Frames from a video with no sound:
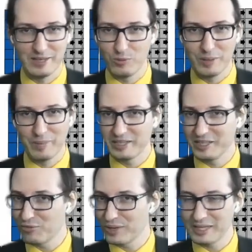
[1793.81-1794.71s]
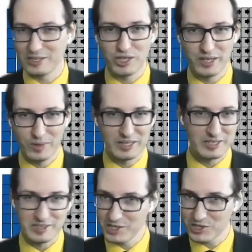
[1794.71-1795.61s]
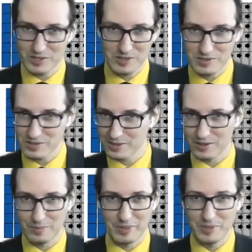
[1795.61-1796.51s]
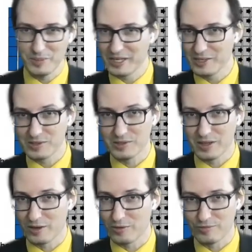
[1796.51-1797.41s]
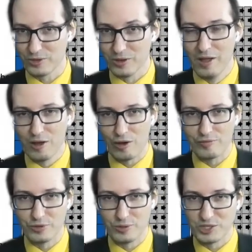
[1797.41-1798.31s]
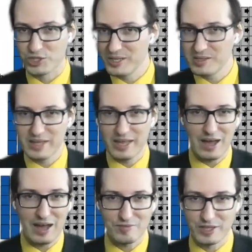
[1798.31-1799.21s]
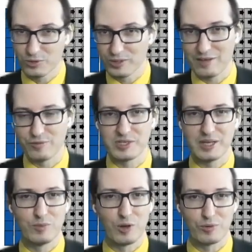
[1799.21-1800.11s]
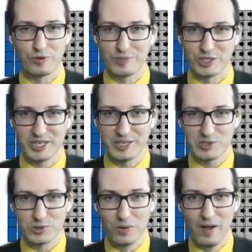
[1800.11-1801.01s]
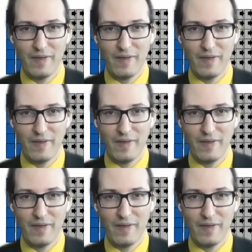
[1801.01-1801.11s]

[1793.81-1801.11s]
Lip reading: They will make different engineering decisions, maybe because of the machines they have. They don't have the same number of machines. So